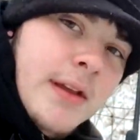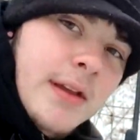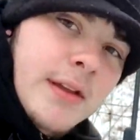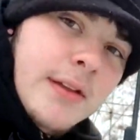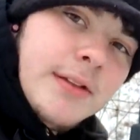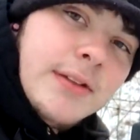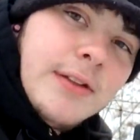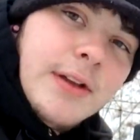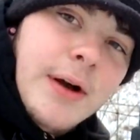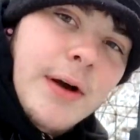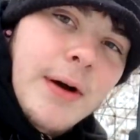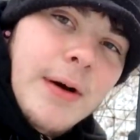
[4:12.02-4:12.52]

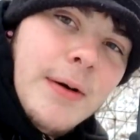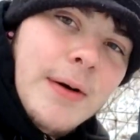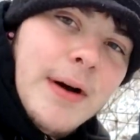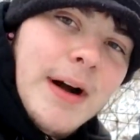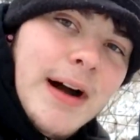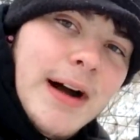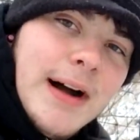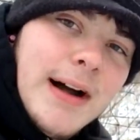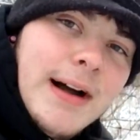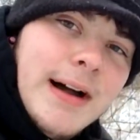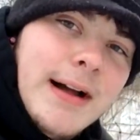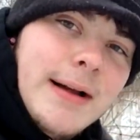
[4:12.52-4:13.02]
So
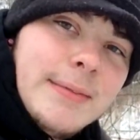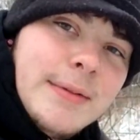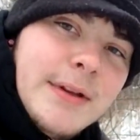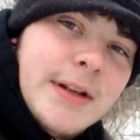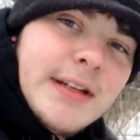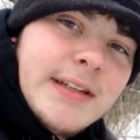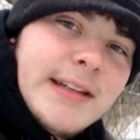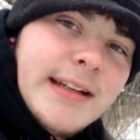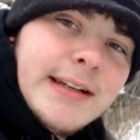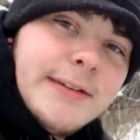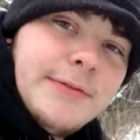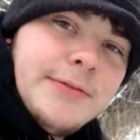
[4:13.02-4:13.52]
uh, I'm
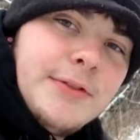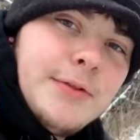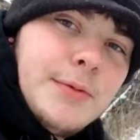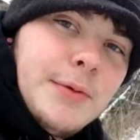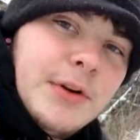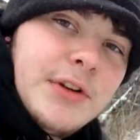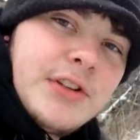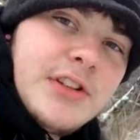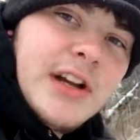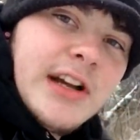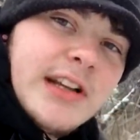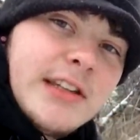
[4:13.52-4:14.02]
going to take a few
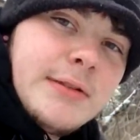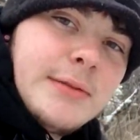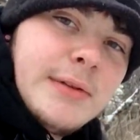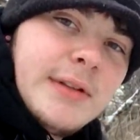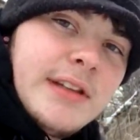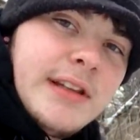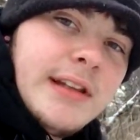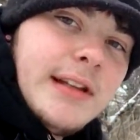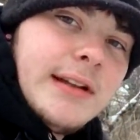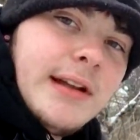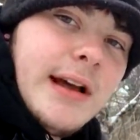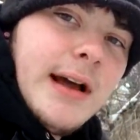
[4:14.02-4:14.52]
more shots
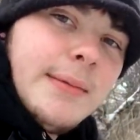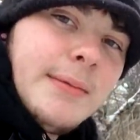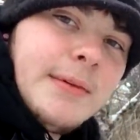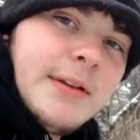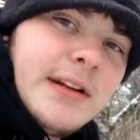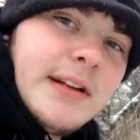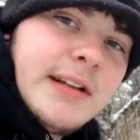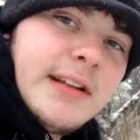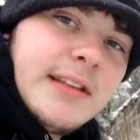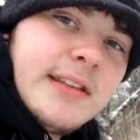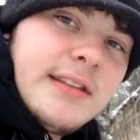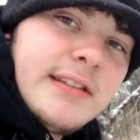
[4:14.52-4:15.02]
with it. I'm going
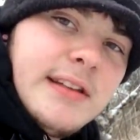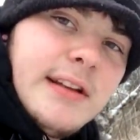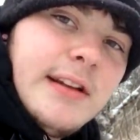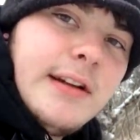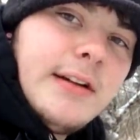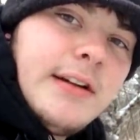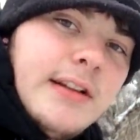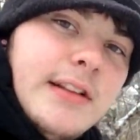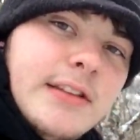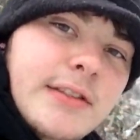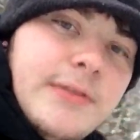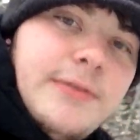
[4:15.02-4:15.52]
to
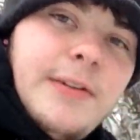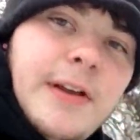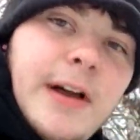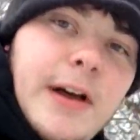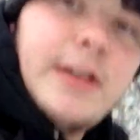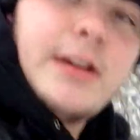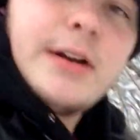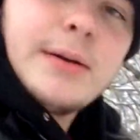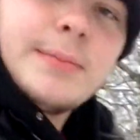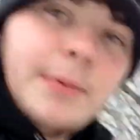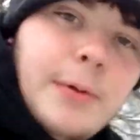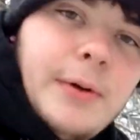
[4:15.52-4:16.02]
consider its
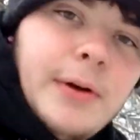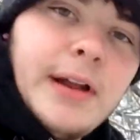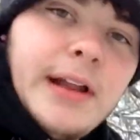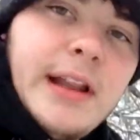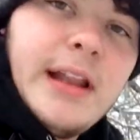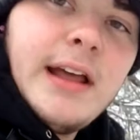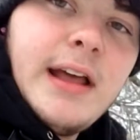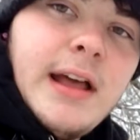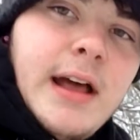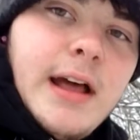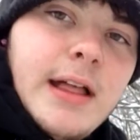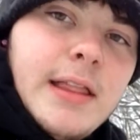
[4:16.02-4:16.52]
failure point,
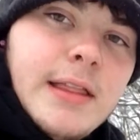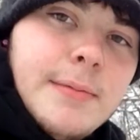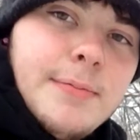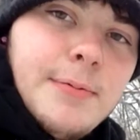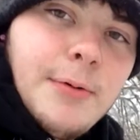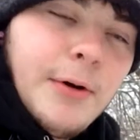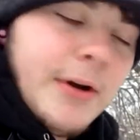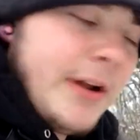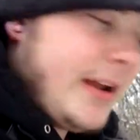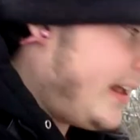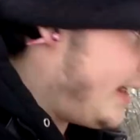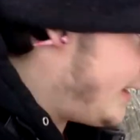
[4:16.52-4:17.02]
the
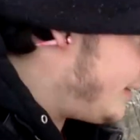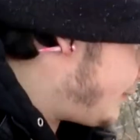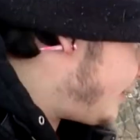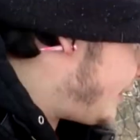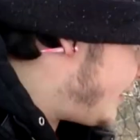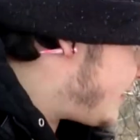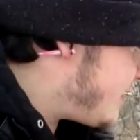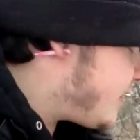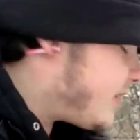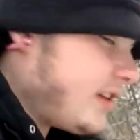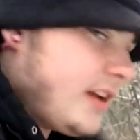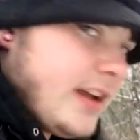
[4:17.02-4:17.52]
point in
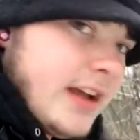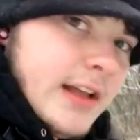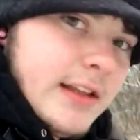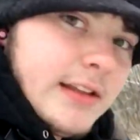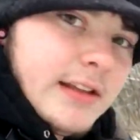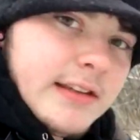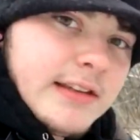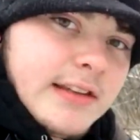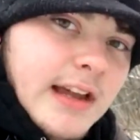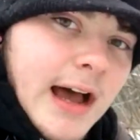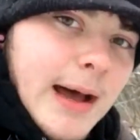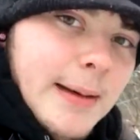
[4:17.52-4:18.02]
which
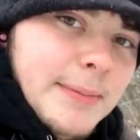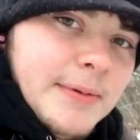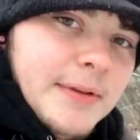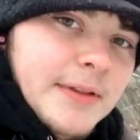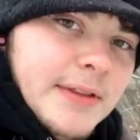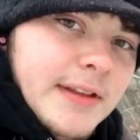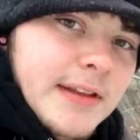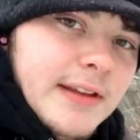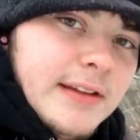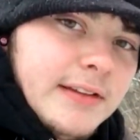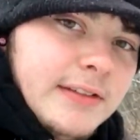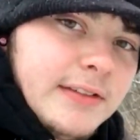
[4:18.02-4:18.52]
the top of
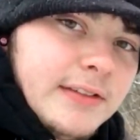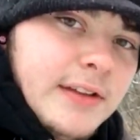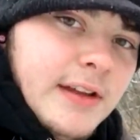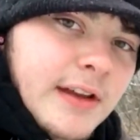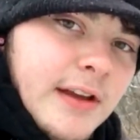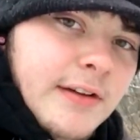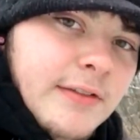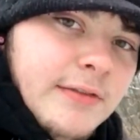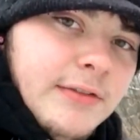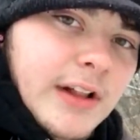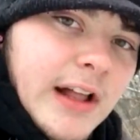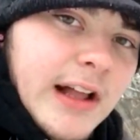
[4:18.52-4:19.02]
this
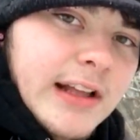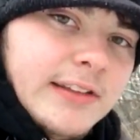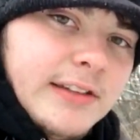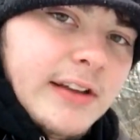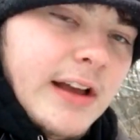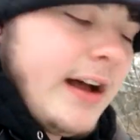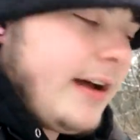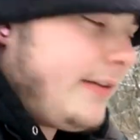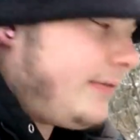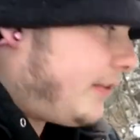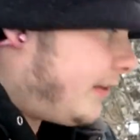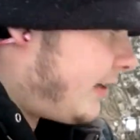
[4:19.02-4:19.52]
flies off, the